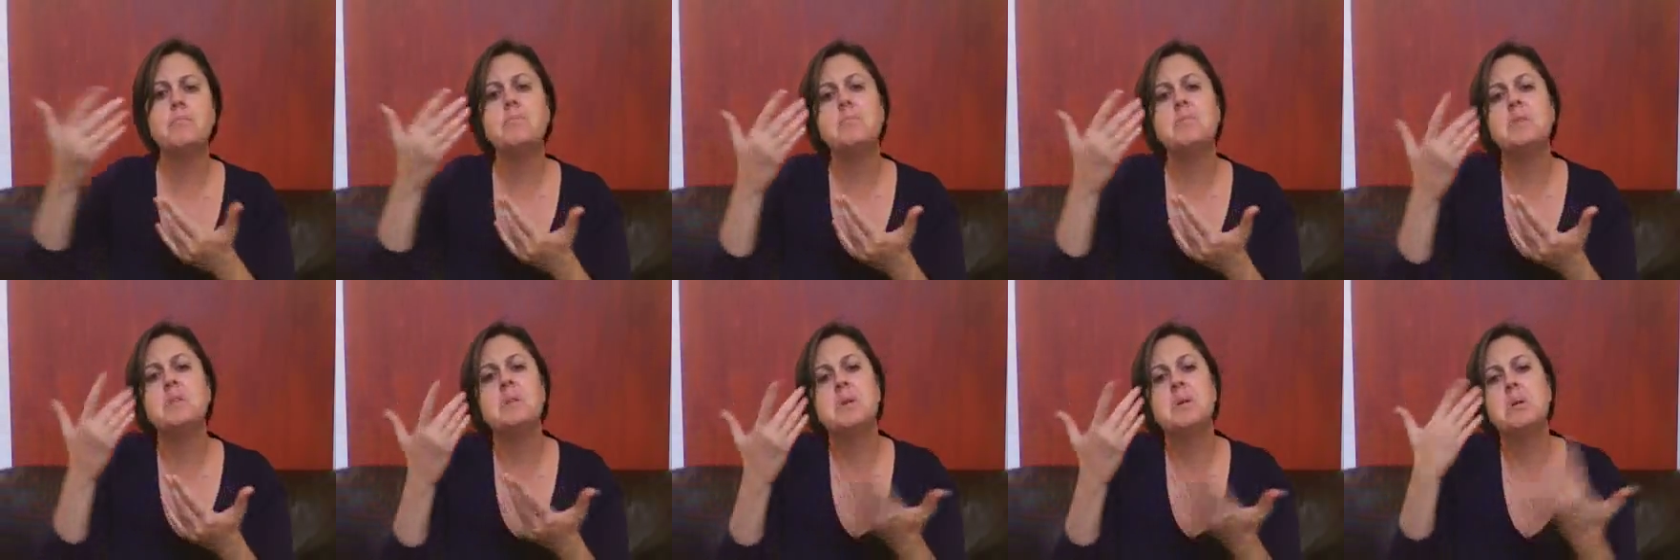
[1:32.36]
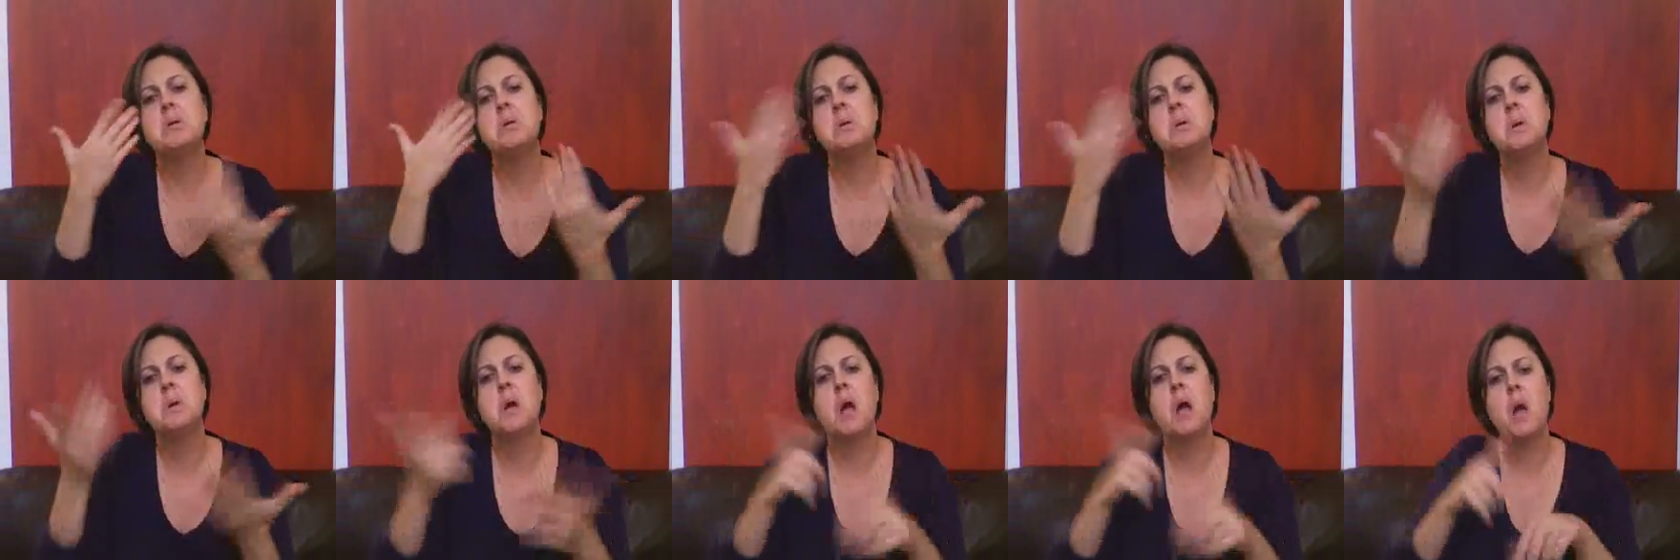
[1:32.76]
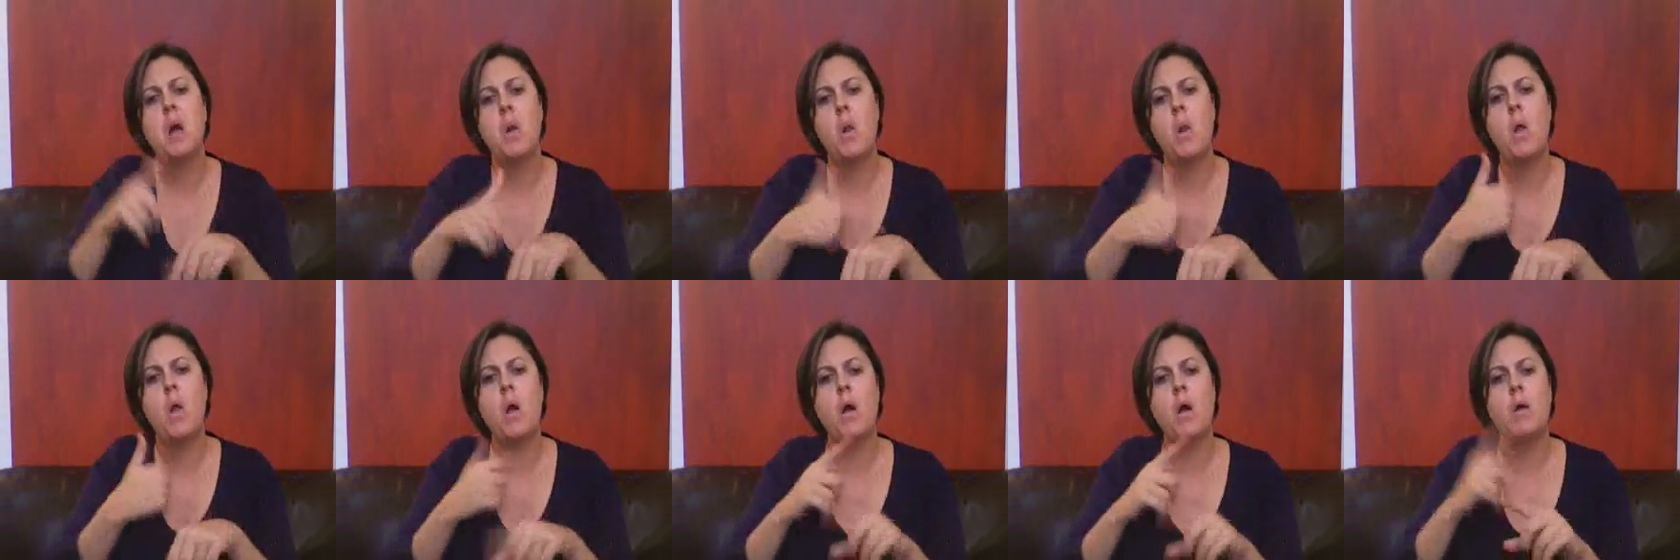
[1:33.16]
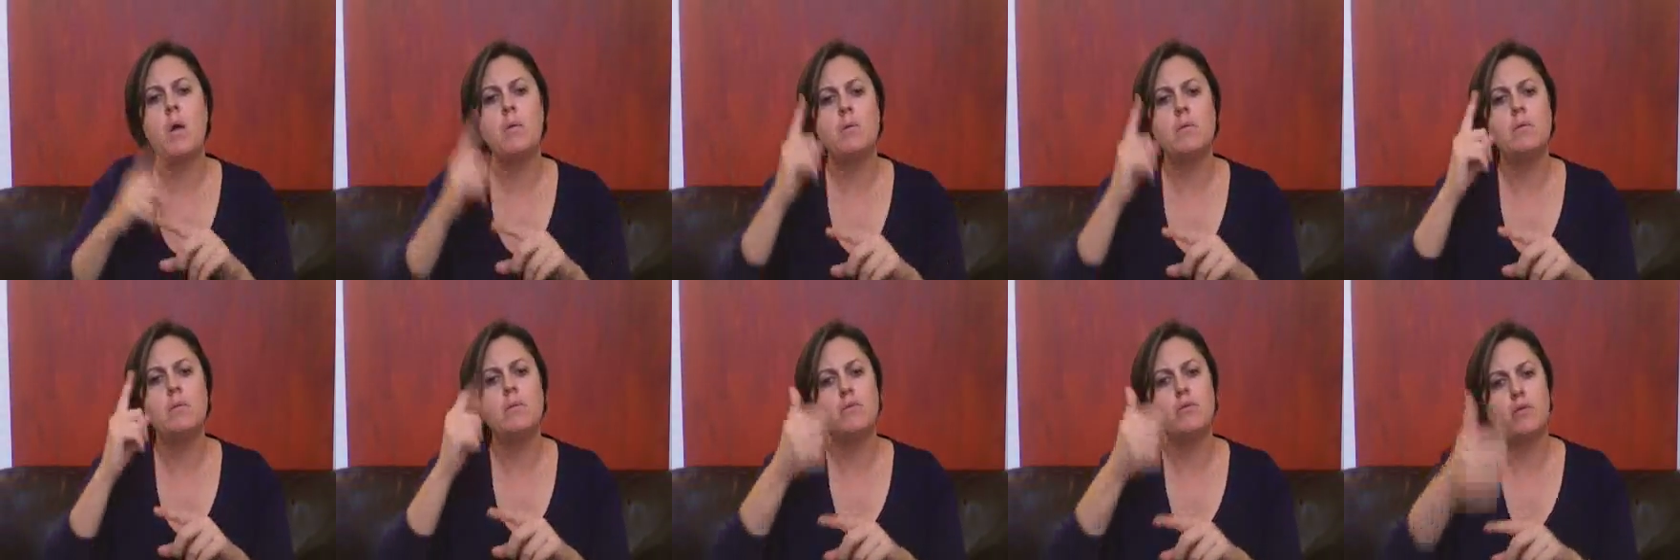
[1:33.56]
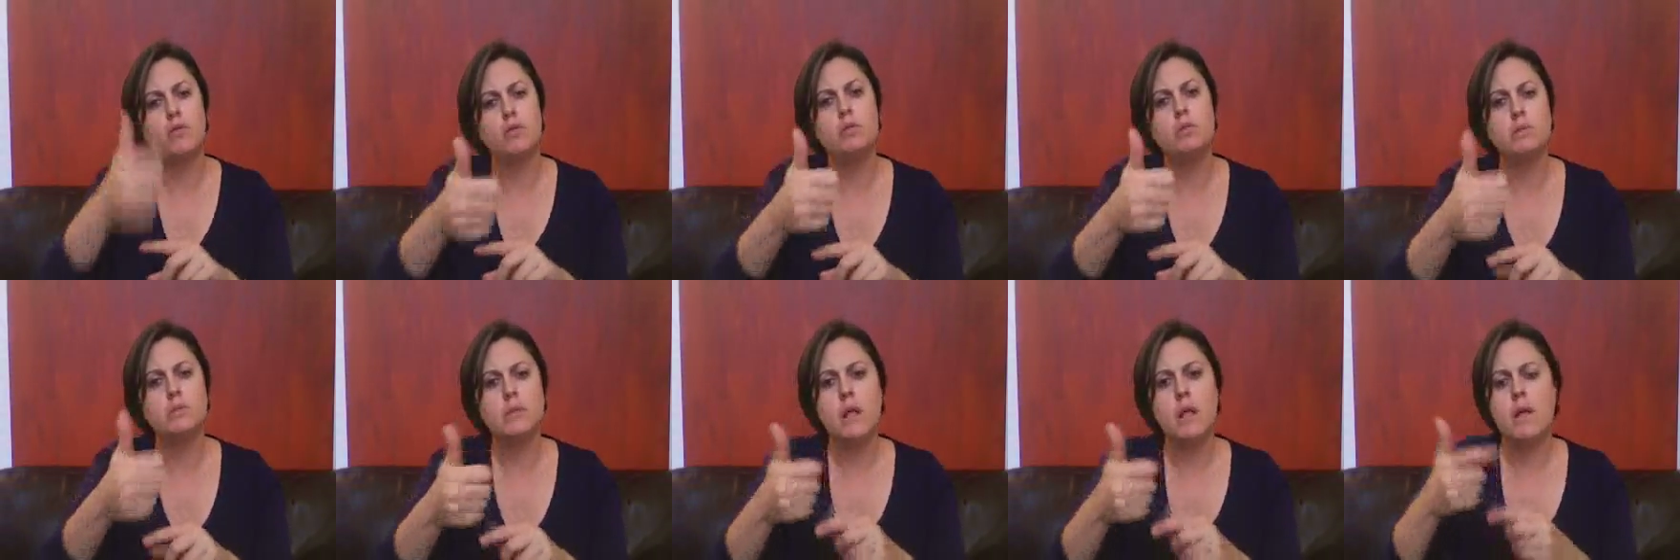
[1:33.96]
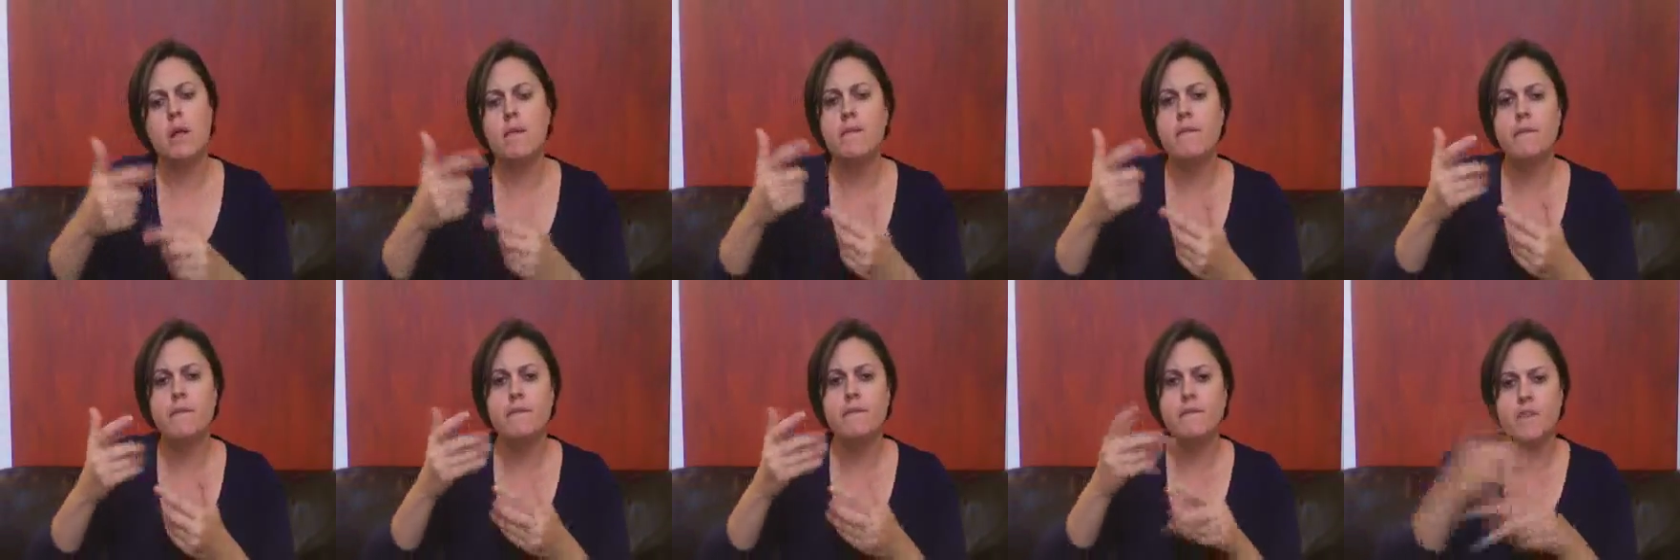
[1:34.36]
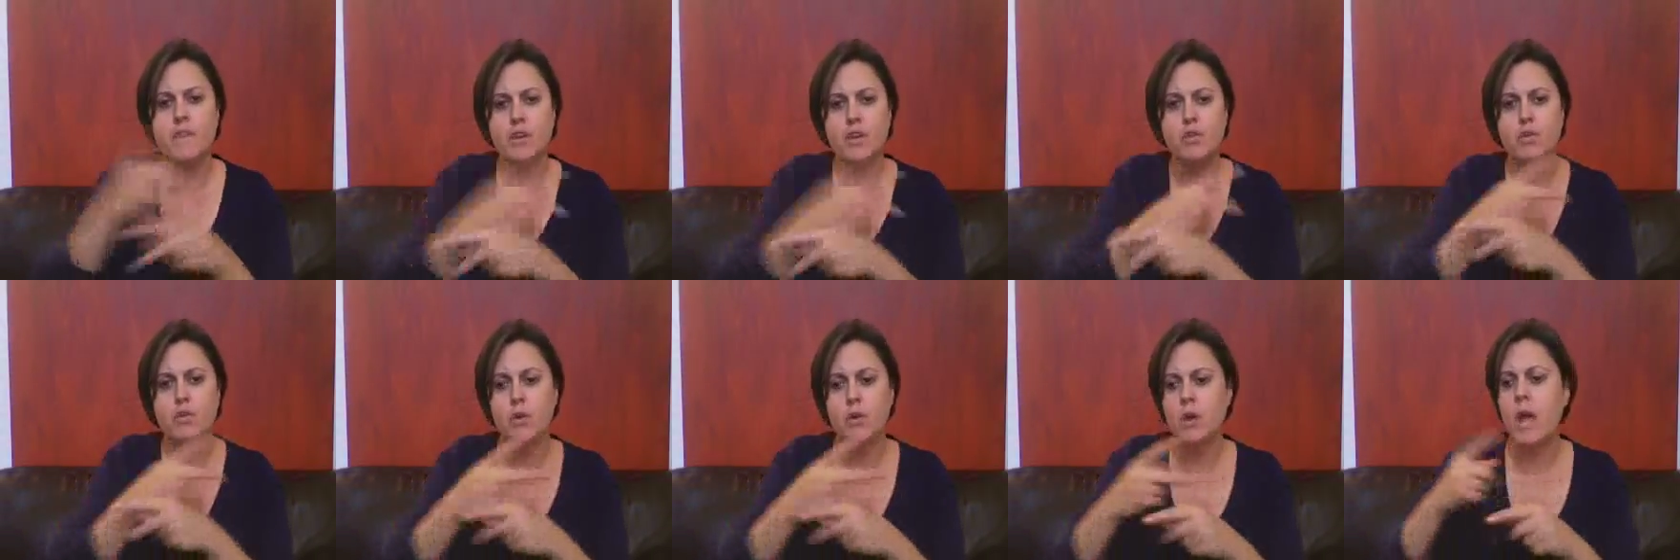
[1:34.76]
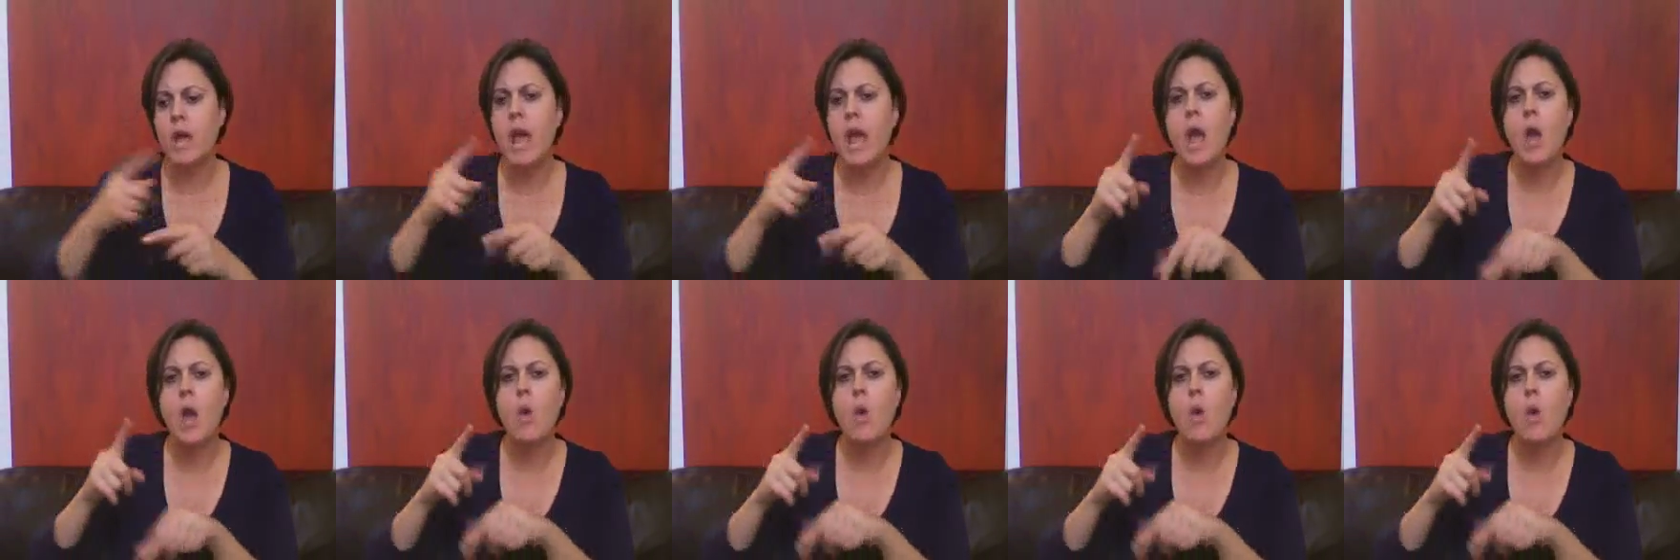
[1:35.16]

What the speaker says: Right. Right. That's very good advice.